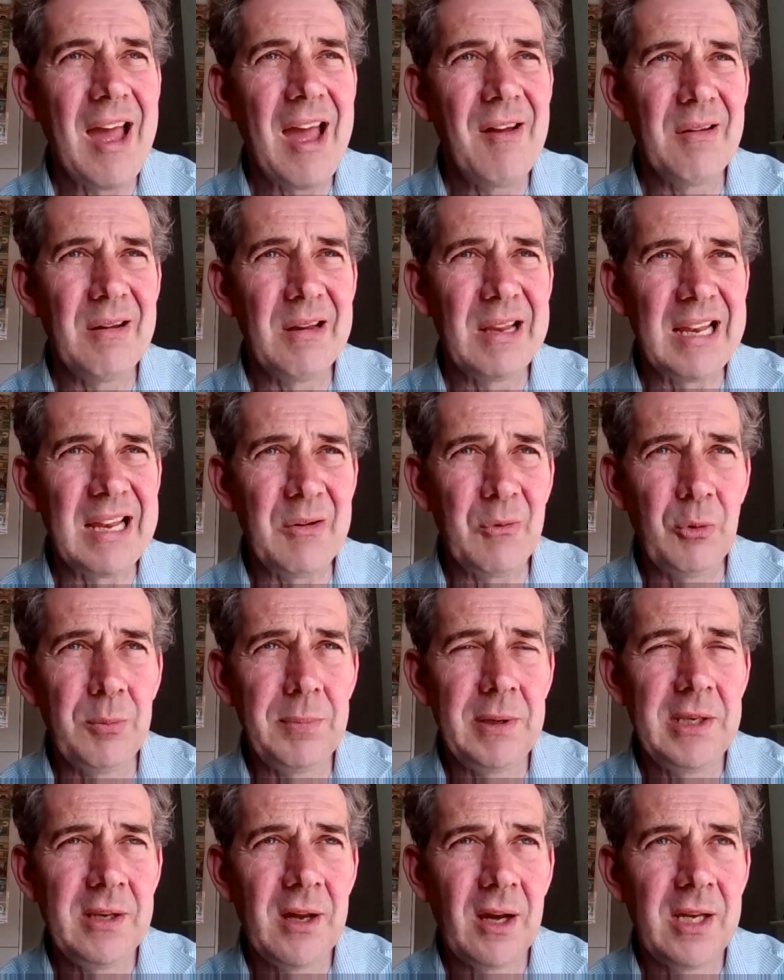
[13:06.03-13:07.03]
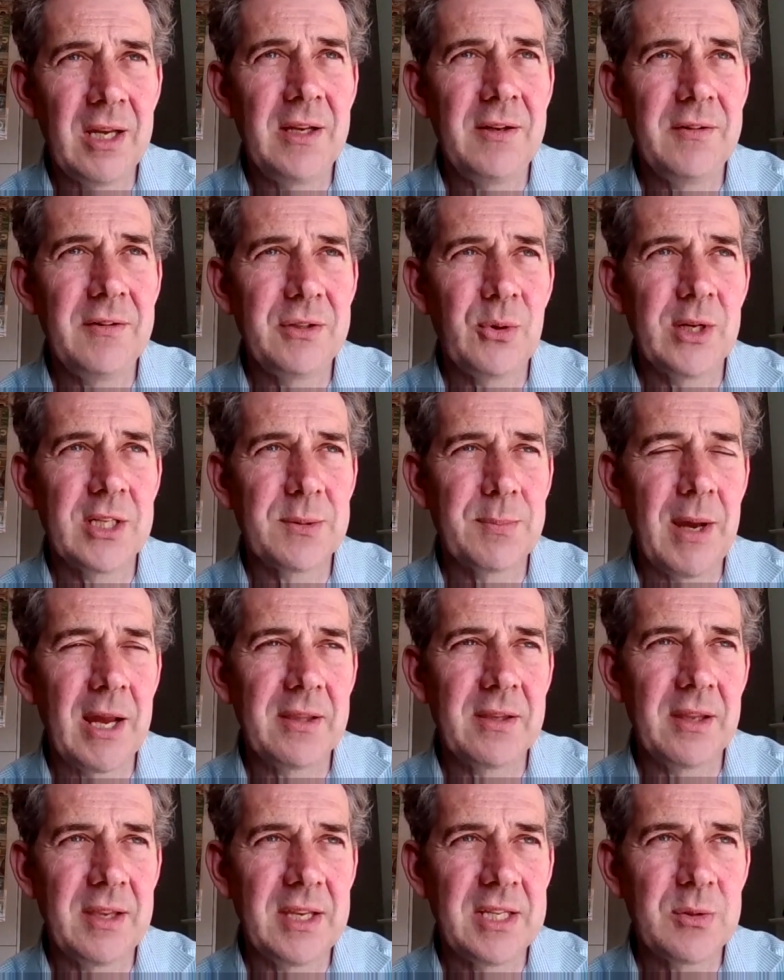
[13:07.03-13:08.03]
Uh, it would be naive to
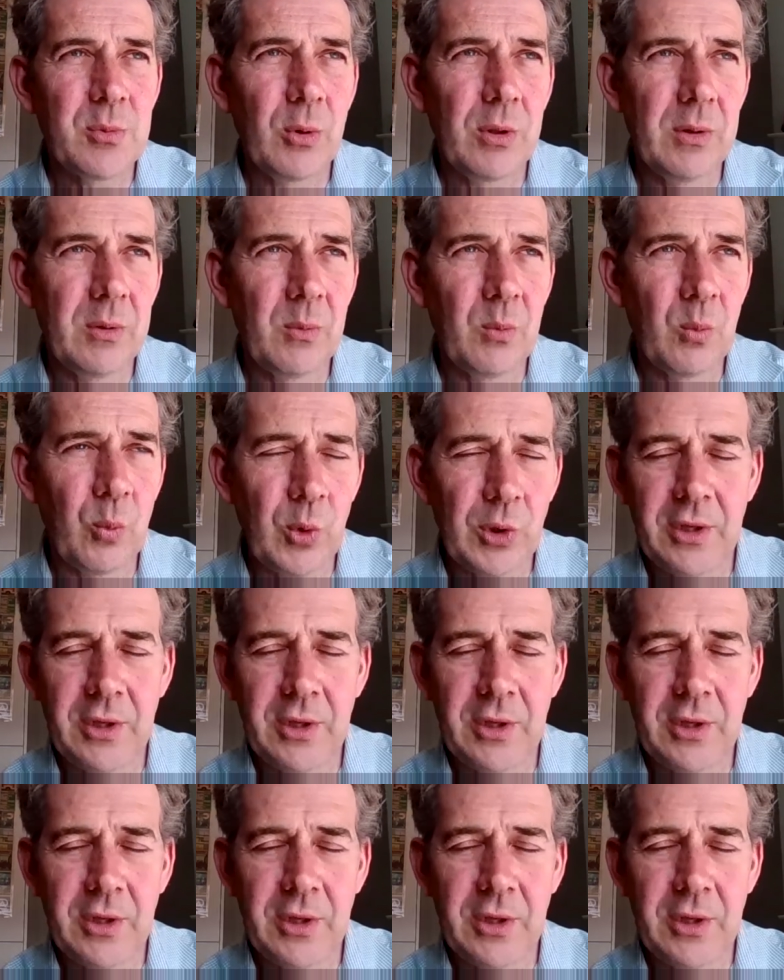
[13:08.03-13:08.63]
expect that this will